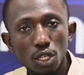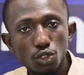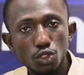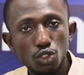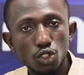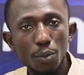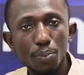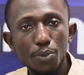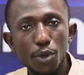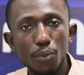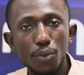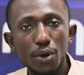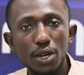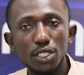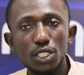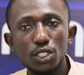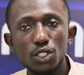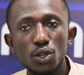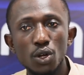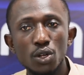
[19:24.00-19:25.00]
drop your
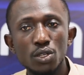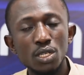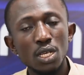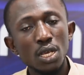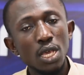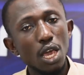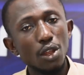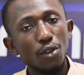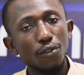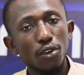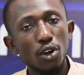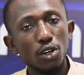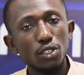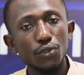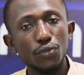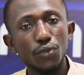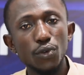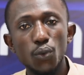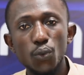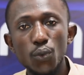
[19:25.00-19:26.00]
predictions, and of course
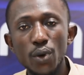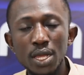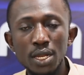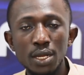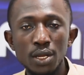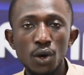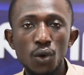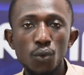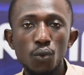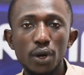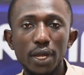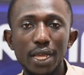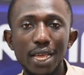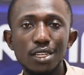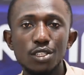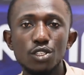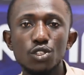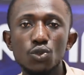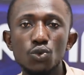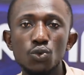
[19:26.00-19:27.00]
if you win, we'll
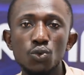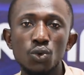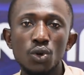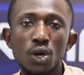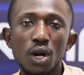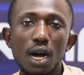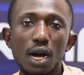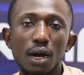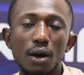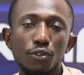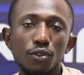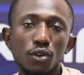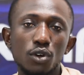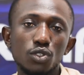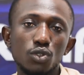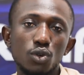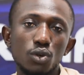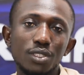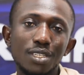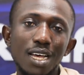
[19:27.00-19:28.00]
get to of course
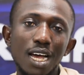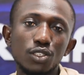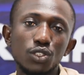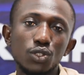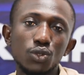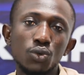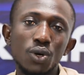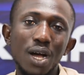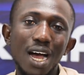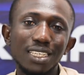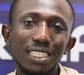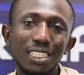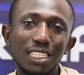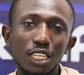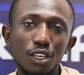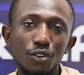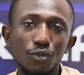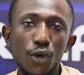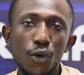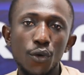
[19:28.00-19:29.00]
contact you and
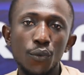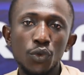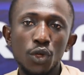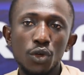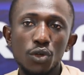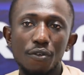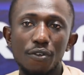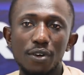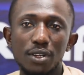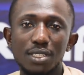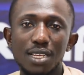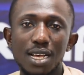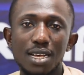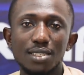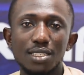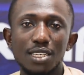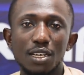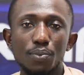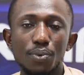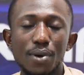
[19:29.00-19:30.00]
give you your
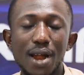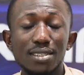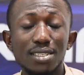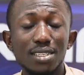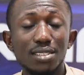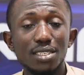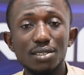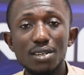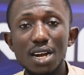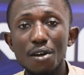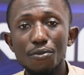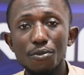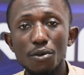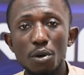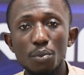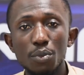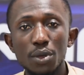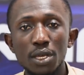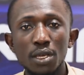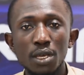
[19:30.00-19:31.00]
fantastic prize. It's a wrap
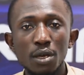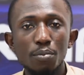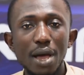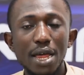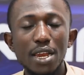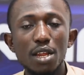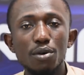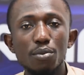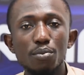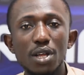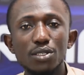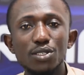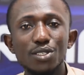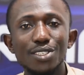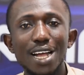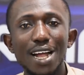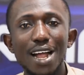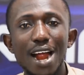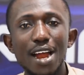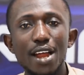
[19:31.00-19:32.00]
from me. My name remains
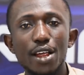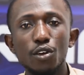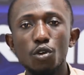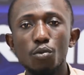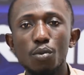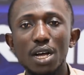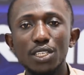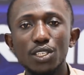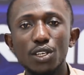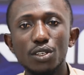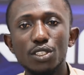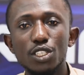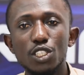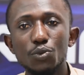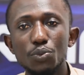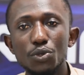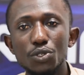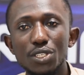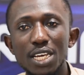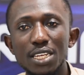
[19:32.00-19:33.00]
Zahari Eguma, the
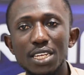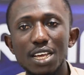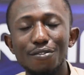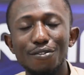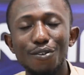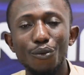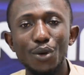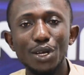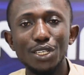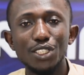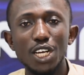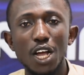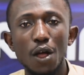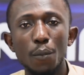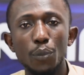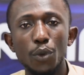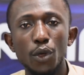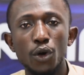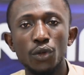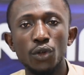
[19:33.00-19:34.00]
undisputed heavyweight
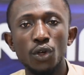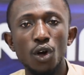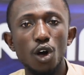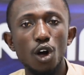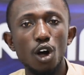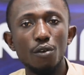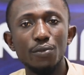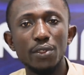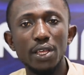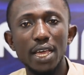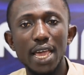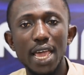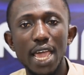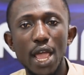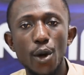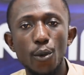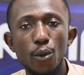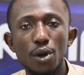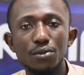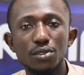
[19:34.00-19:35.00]
champion of the
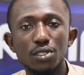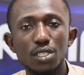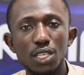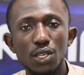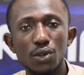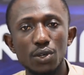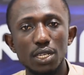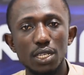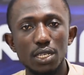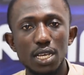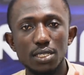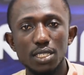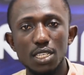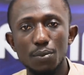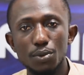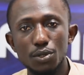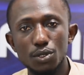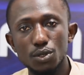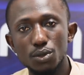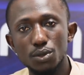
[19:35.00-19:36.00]
airwaves. See you in the next
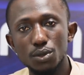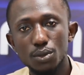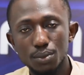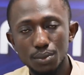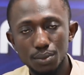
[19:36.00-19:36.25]
episode.